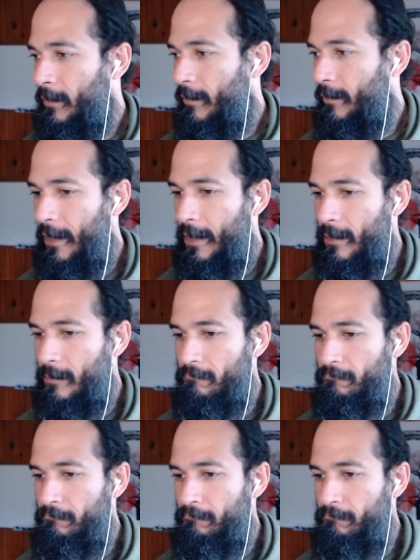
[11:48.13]

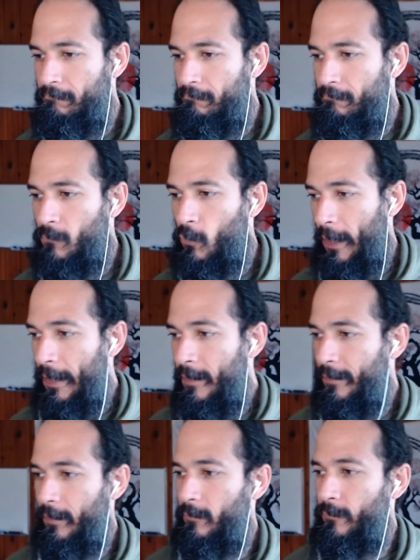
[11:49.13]
then, or
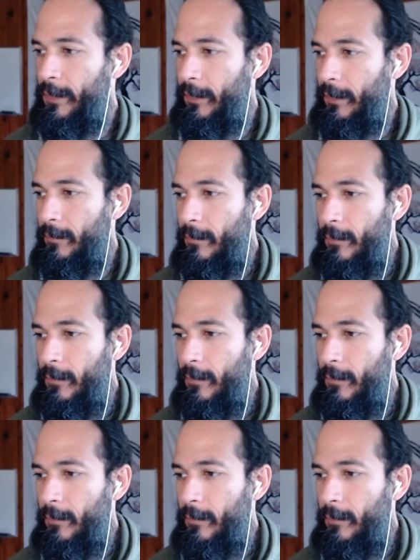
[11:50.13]
anything really,